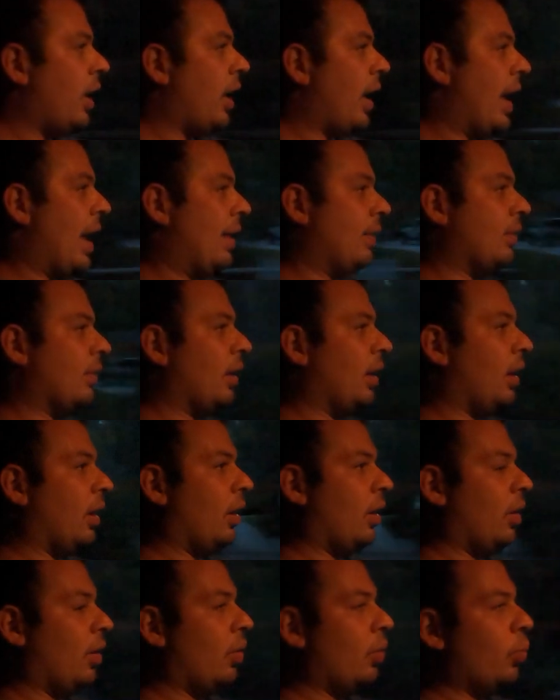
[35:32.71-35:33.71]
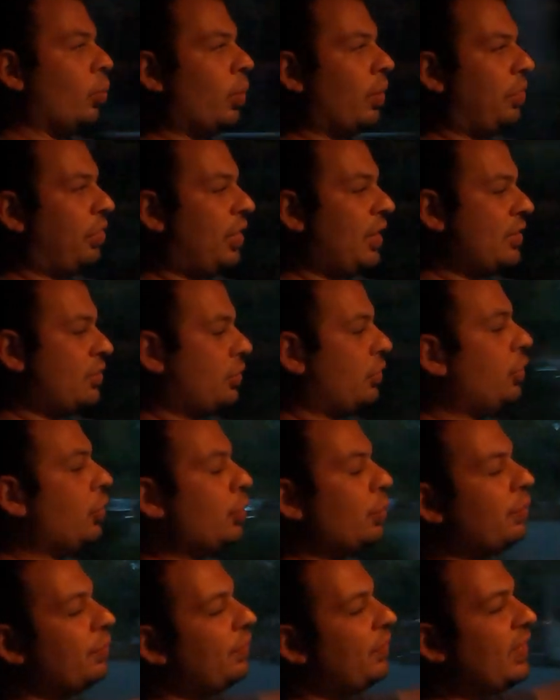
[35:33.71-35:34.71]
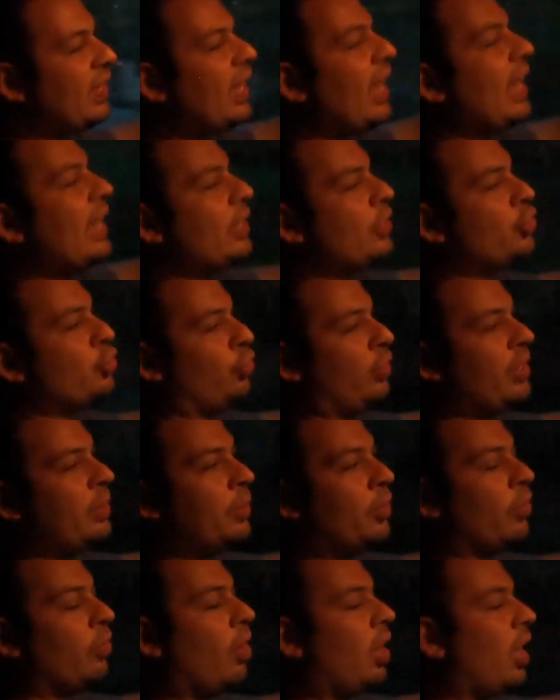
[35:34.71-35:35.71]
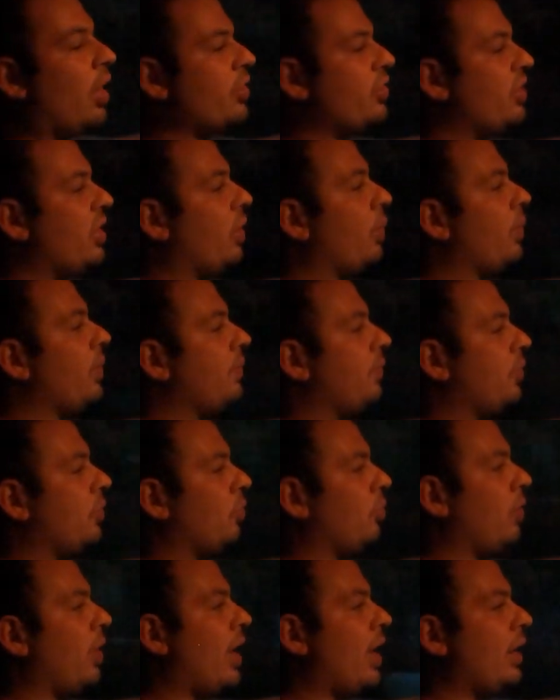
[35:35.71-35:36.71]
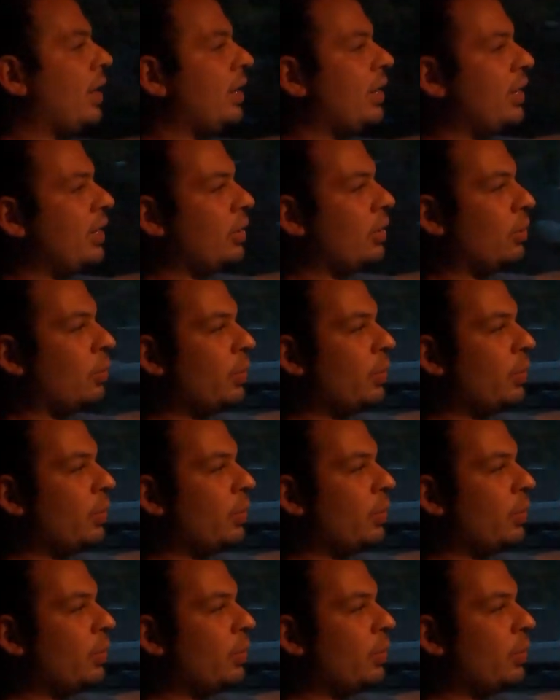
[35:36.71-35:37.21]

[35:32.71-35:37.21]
and with this new V8 Dream Garage that we've created here,